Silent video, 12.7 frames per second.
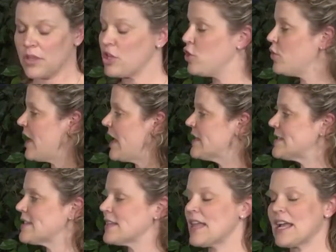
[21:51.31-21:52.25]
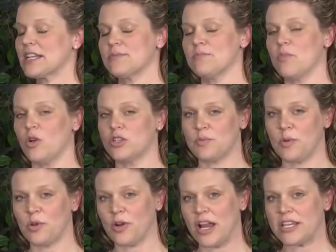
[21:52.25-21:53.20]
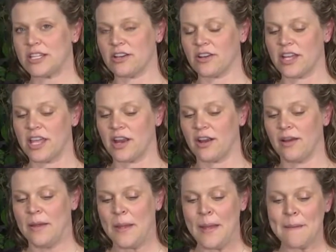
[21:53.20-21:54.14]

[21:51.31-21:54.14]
You can select multiple criteria here,